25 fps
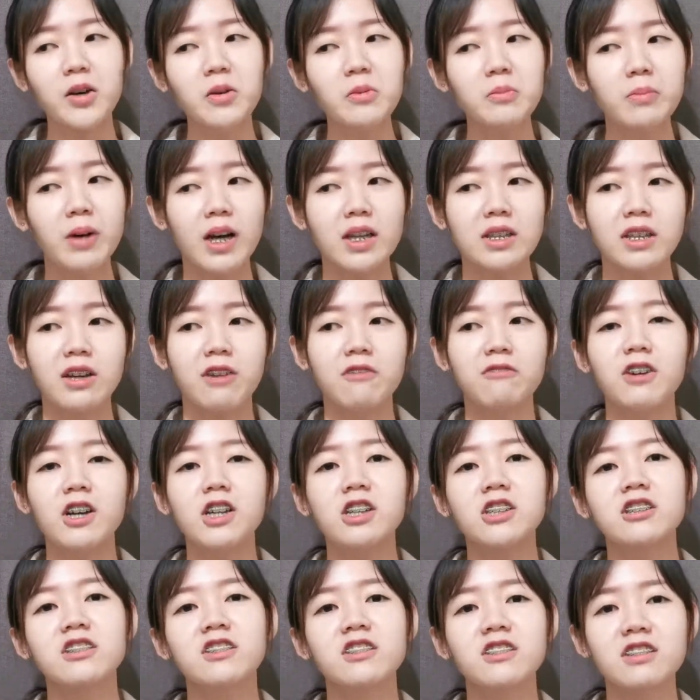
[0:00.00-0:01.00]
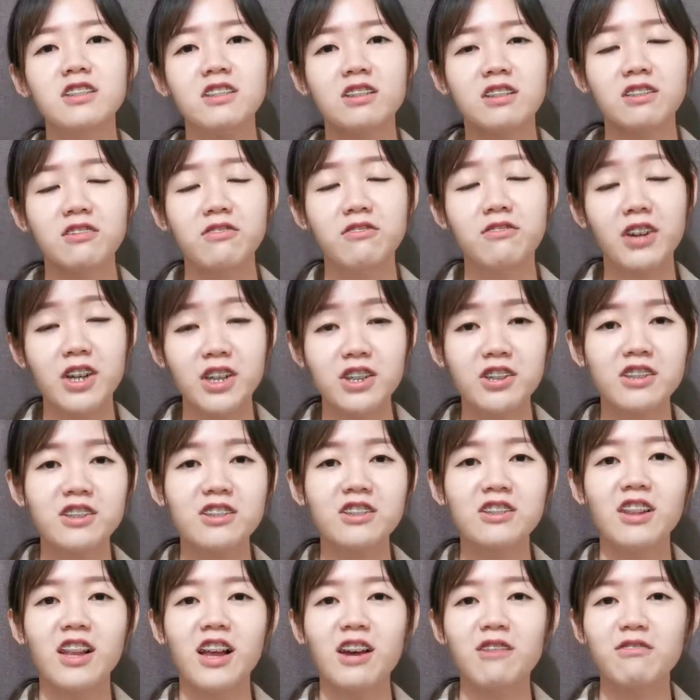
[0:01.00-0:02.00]
But their
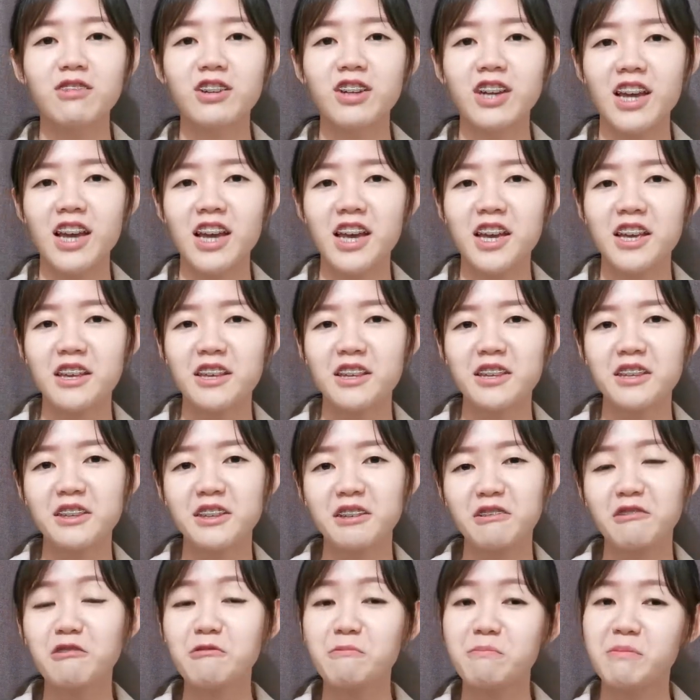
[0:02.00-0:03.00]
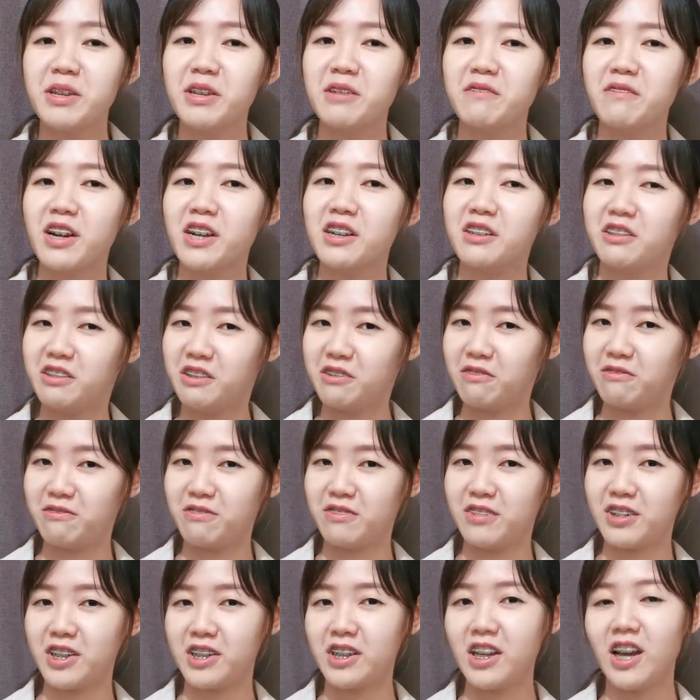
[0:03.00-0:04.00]
functional level is could be very
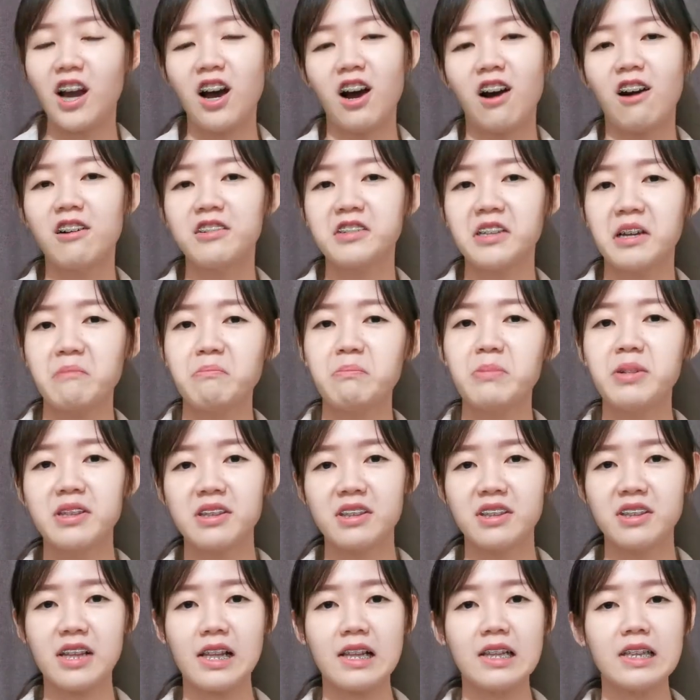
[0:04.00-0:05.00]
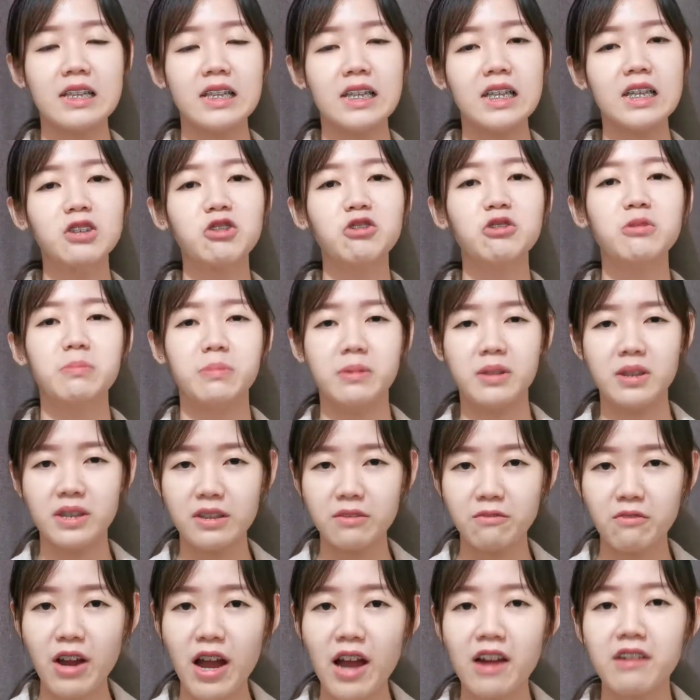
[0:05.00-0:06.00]
different, or their personality could be
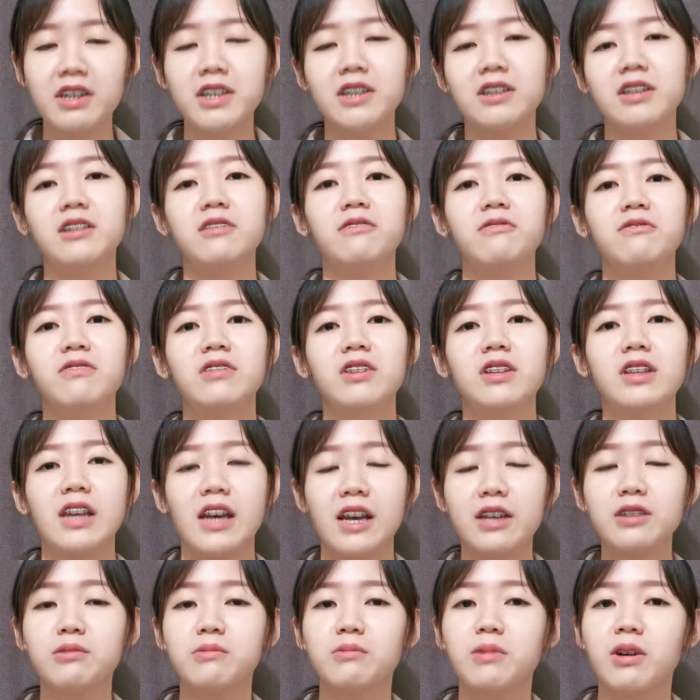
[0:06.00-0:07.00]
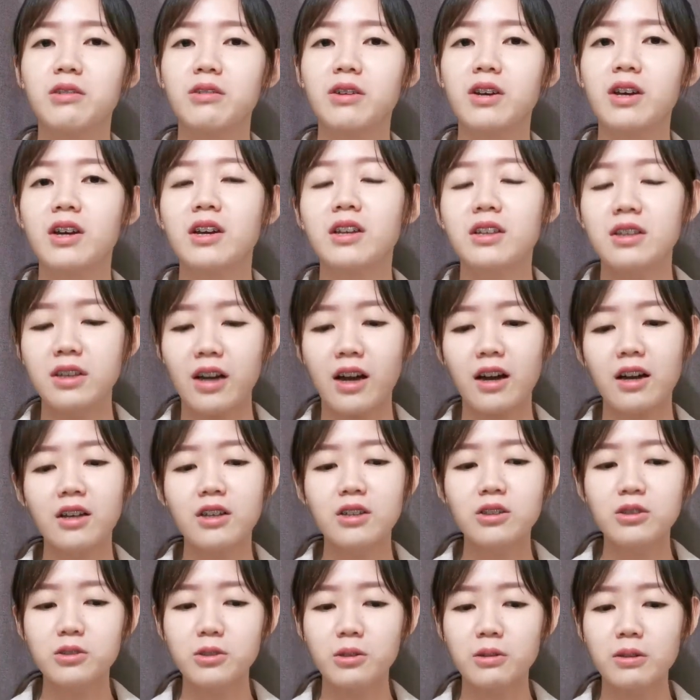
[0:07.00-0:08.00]
very different as well. Yeah,
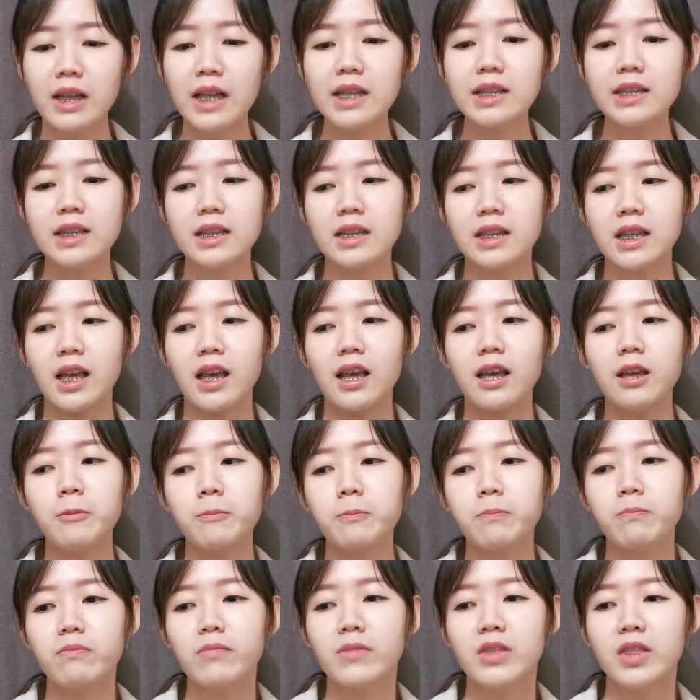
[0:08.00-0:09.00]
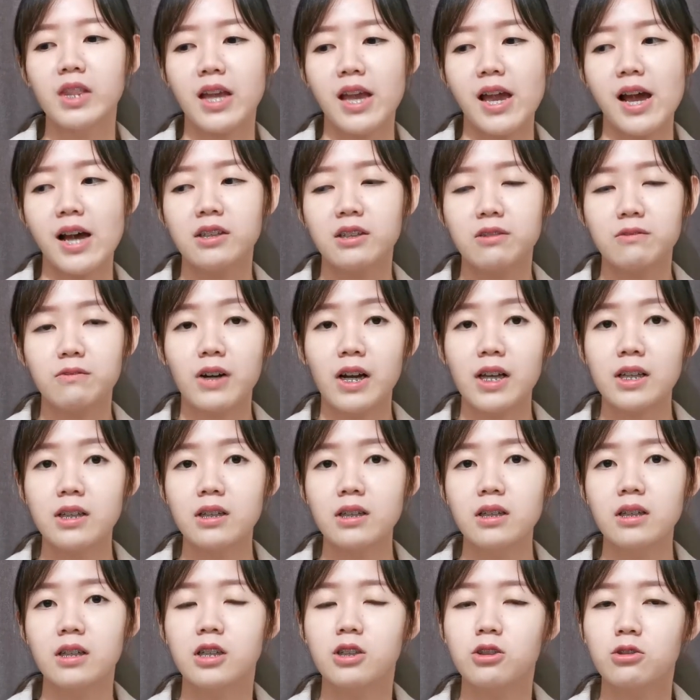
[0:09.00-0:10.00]
so let's say they are
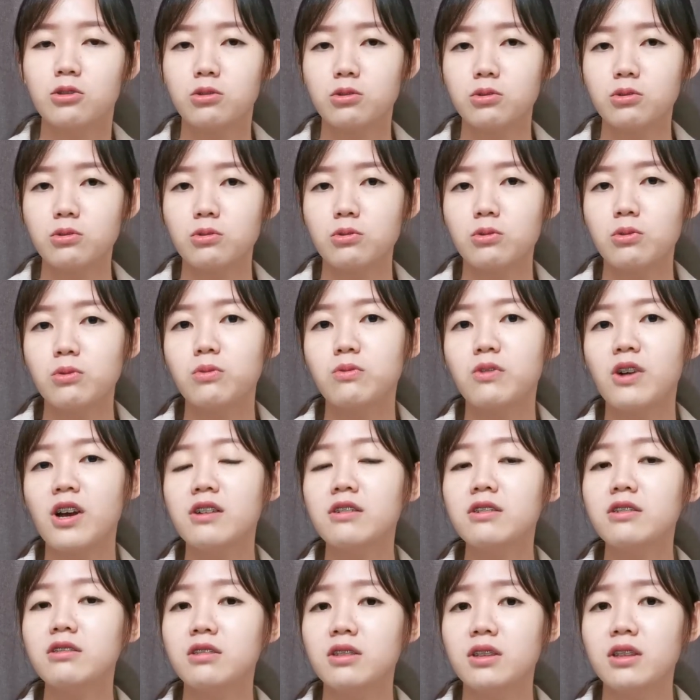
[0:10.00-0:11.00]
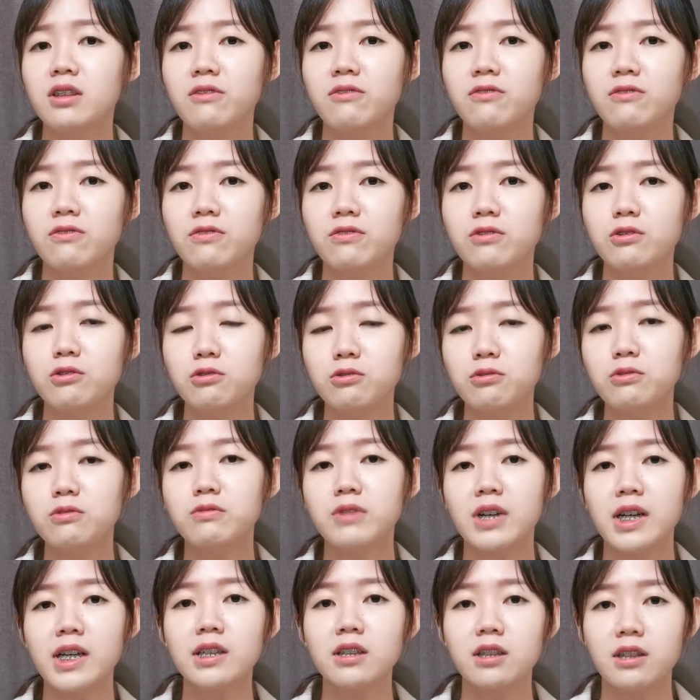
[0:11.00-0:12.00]
divided into two
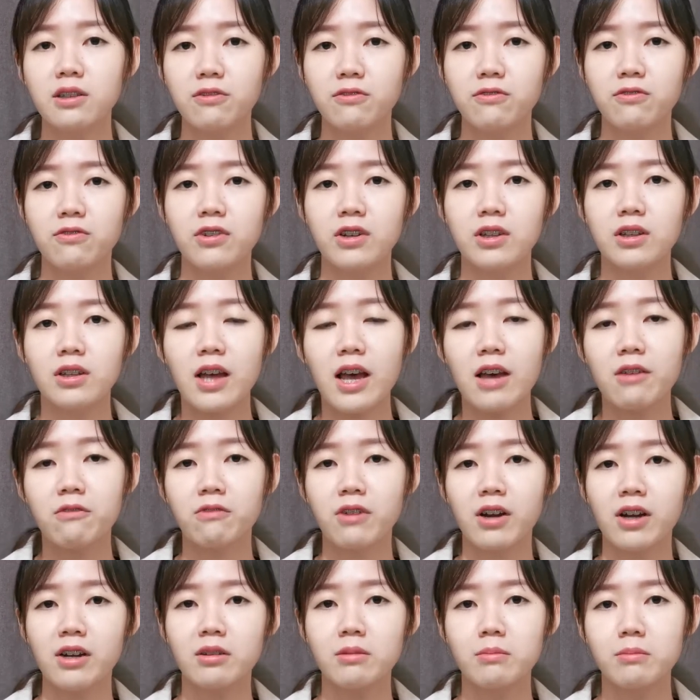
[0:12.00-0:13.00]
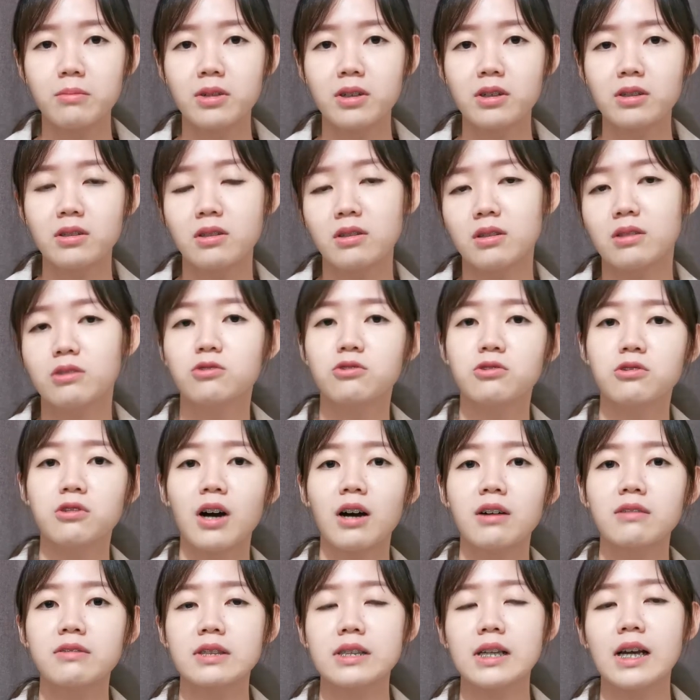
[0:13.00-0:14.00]
very different environment
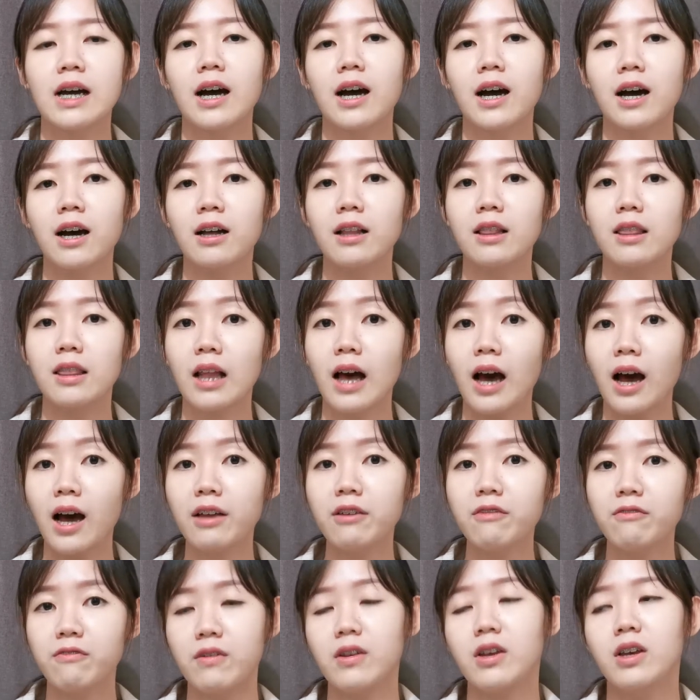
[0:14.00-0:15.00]
throughout their life.